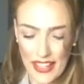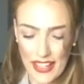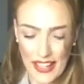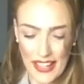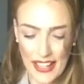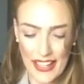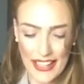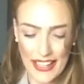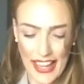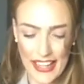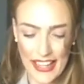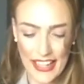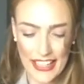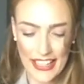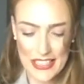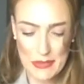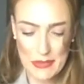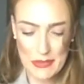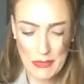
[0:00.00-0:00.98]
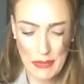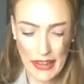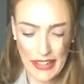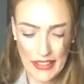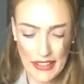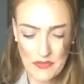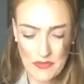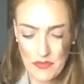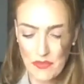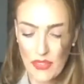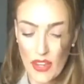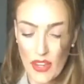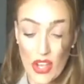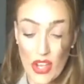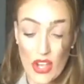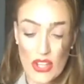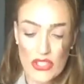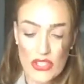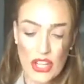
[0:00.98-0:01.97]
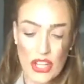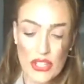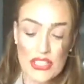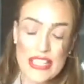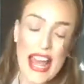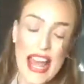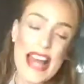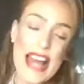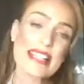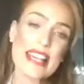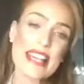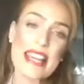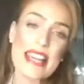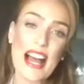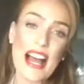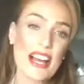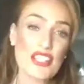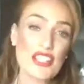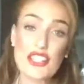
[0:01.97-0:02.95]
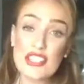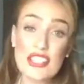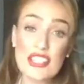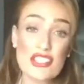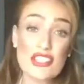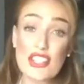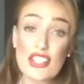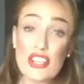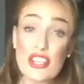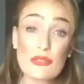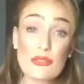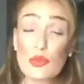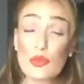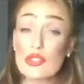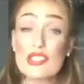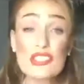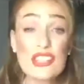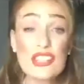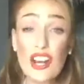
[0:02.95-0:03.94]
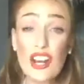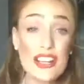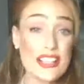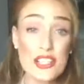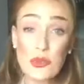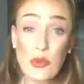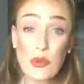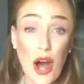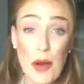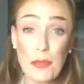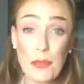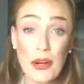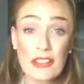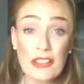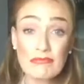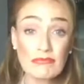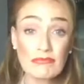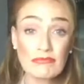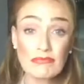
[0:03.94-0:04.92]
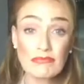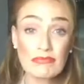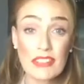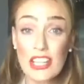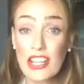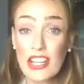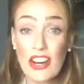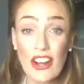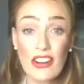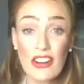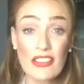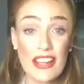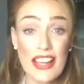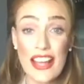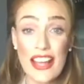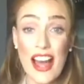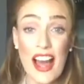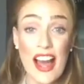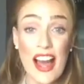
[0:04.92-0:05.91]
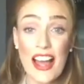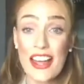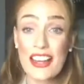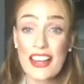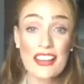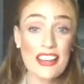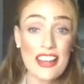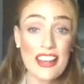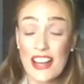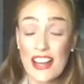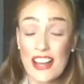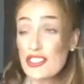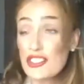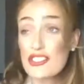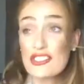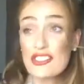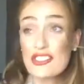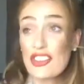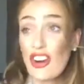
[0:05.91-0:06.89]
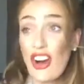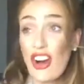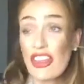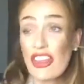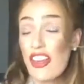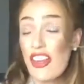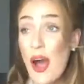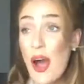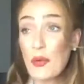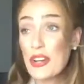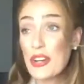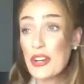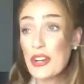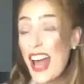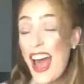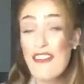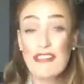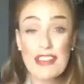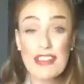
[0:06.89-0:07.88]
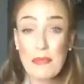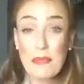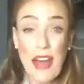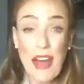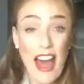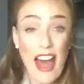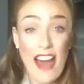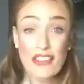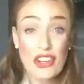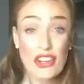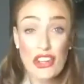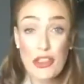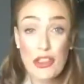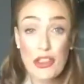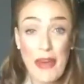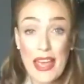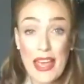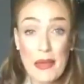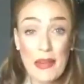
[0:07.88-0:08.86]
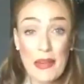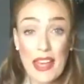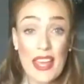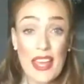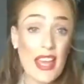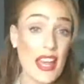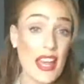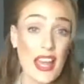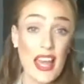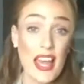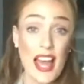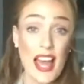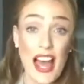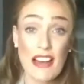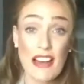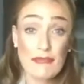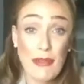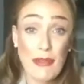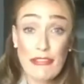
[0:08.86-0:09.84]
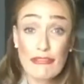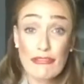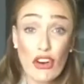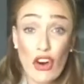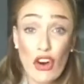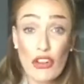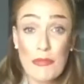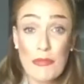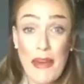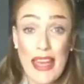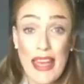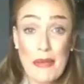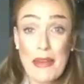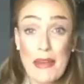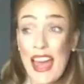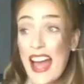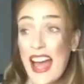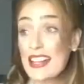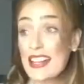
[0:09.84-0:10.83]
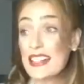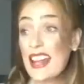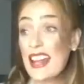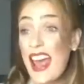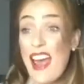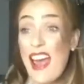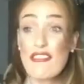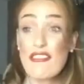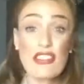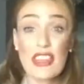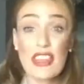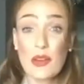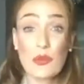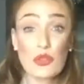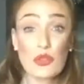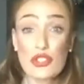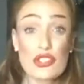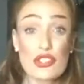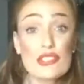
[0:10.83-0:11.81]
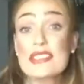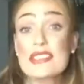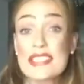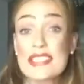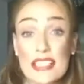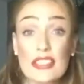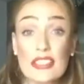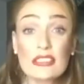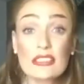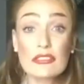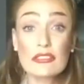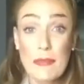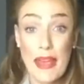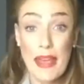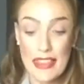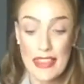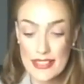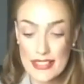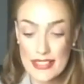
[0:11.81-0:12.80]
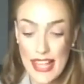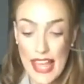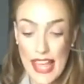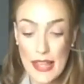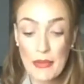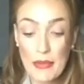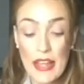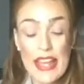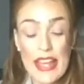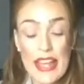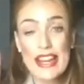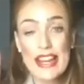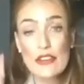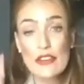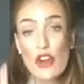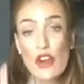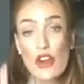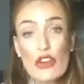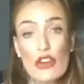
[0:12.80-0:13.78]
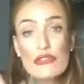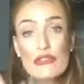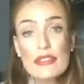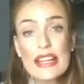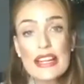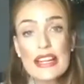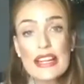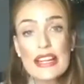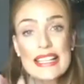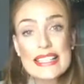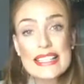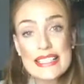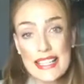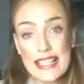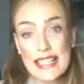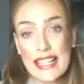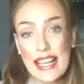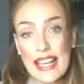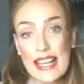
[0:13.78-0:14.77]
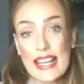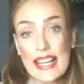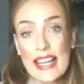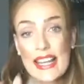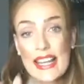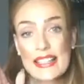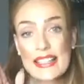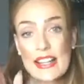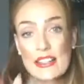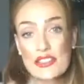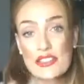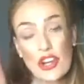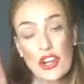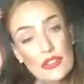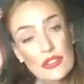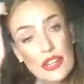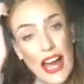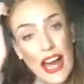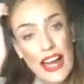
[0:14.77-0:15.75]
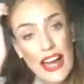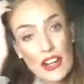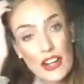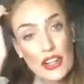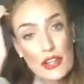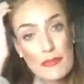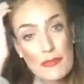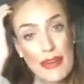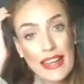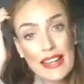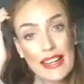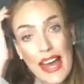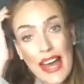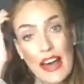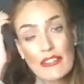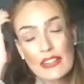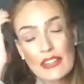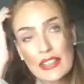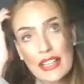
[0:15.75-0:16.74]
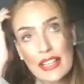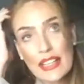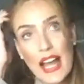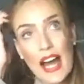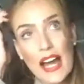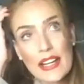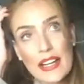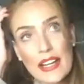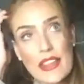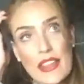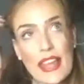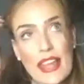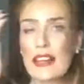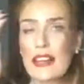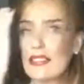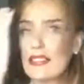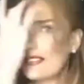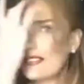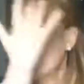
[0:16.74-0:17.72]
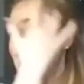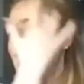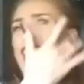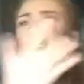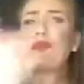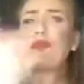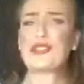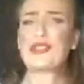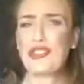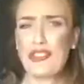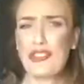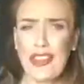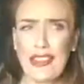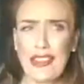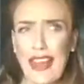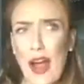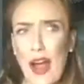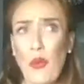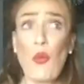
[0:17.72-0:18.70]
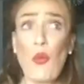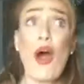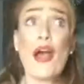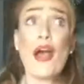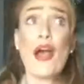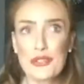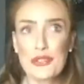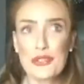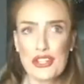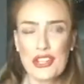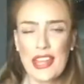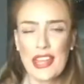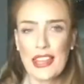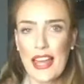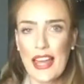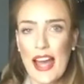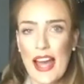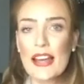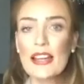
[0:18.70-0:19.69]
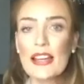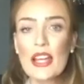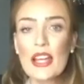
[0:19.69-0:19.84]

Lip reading: Again, I'll explain. So Teddy, I just assumed, would slot into Arbon, you know? I just thought that I would have another baby, have my fourth baby, and everything would just still remain the same. Now, not unrealistically, I know you may laugh and kind of think, how would you think that? Why would you think that?